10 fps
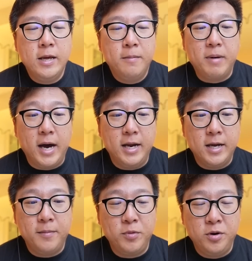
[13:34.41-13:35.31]
But
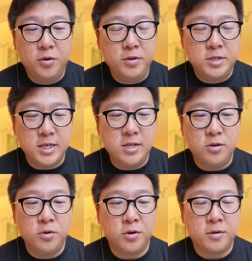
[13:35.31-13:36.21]
you know, you just need
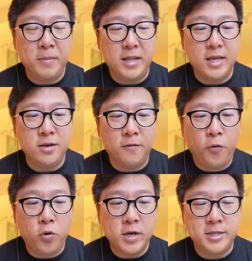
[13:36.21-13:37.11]
to maintain your
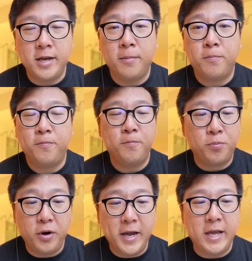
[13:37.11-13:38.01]
focus, take a
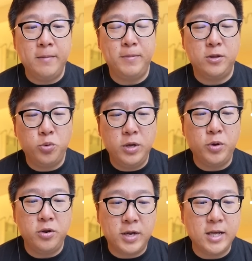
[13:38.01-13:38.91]
break in between
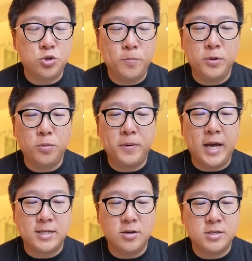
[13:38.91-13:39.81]
when you get super duper
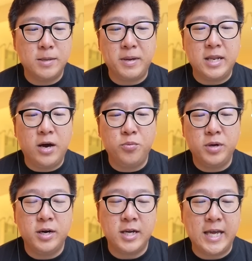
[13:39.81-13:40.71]
exhausted. But now
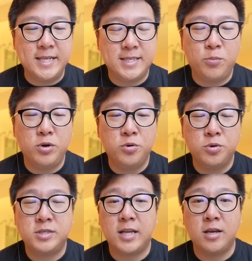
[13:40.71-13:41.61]
we are against someone who
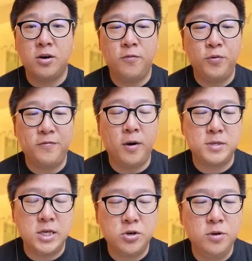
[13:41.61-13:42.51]
started off with
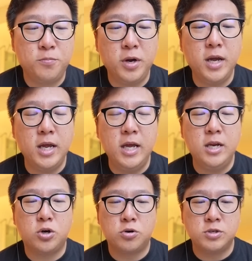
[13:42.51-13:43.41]
Obstacle, bringing
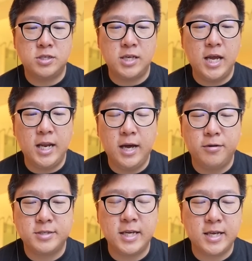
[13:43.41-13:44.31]
in Cresselia. I
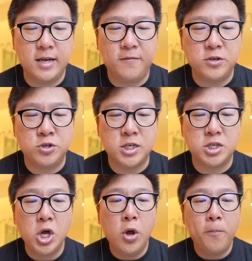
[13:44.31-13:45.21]
was thinking if I should
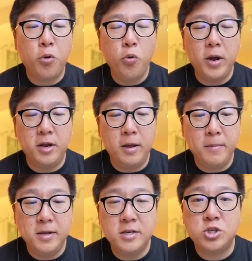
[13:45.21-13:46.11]
just pull an
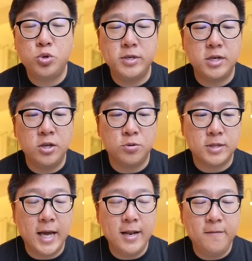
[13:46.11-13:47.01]
immediate switch into
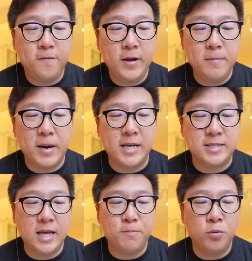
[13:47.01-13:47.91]
Talonflame, but I
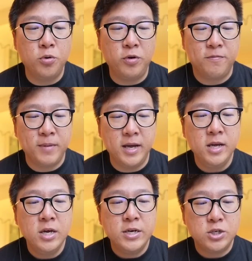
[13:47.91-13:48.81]
stayed put with my
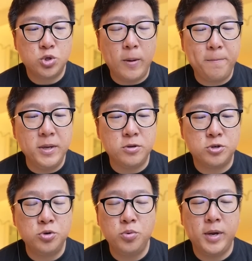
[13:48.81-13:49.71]
Swampert to
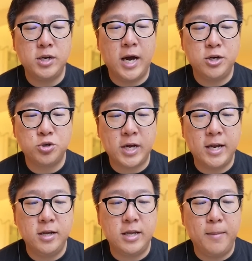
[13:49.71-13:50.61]
do 1 Hydro
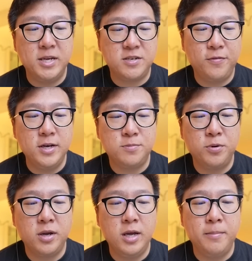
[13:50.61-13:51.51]
Cannon damage first,
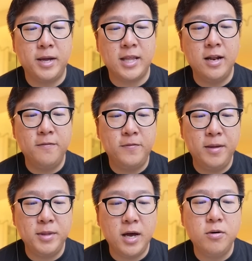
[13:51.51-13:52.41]
bringing in my
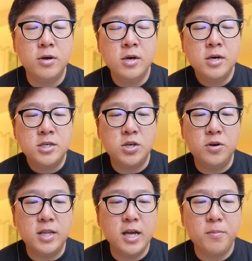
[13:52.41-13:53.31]
Talonflame now. So
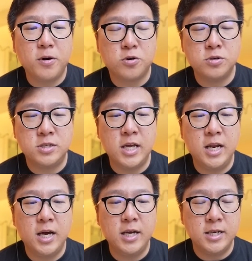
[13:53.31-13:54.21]
the thing about
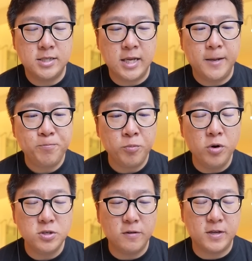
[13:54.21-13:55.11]
Cresselia is that
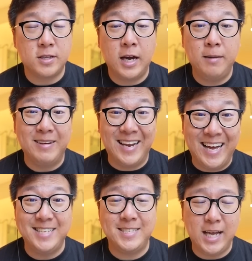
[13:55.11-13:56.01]
most of the time,
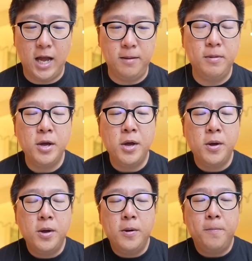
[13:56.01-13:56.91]
last time,
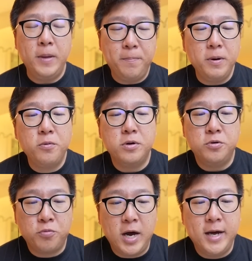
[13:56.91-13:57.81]
people would
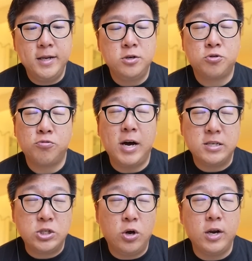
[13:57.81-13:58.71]
run
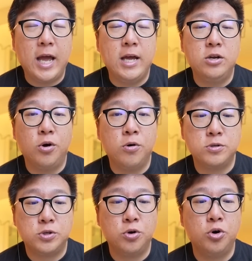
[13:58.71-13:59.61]
Grass Knot and
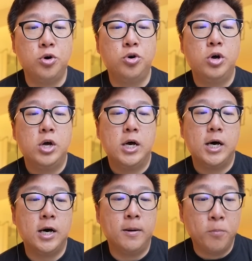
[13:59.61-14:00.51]
also
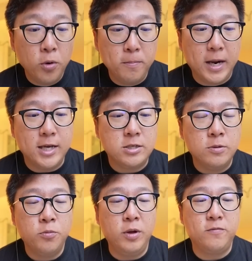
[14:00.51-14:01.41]
Moonblast.
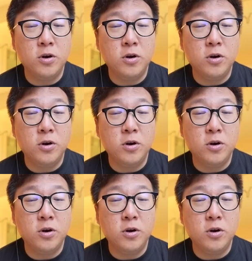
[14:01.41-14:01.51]
With